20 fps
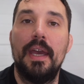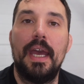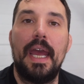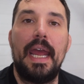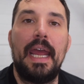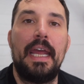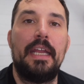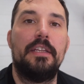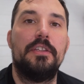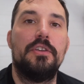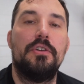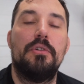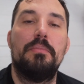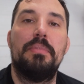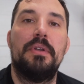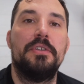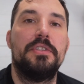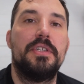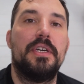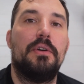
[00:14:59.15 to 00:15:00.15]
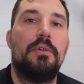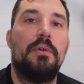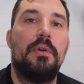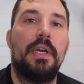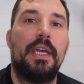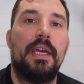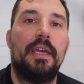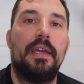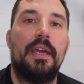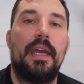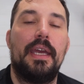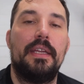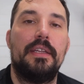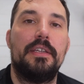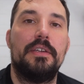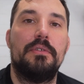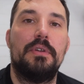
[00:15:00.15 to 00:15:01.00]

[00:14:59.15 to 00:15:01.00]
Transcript: and you're plateauing and you